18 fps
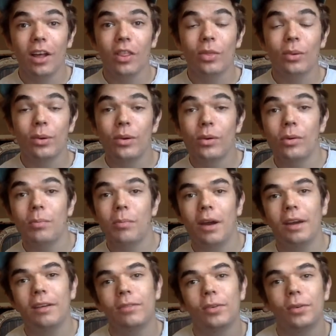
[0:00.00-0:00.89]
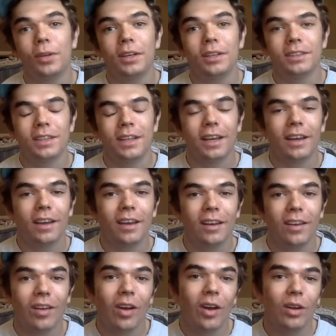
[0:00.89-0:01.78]
through mindfulness
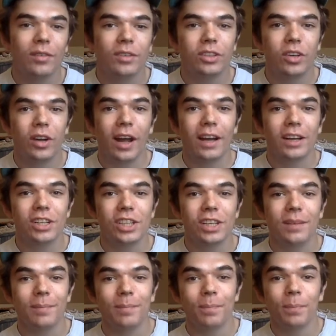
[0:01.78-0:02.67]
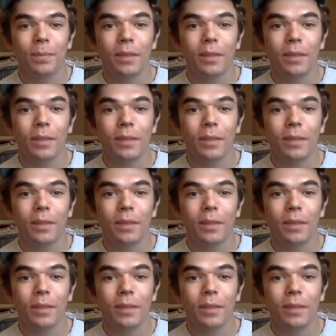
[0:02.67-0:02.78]
and law of attraction.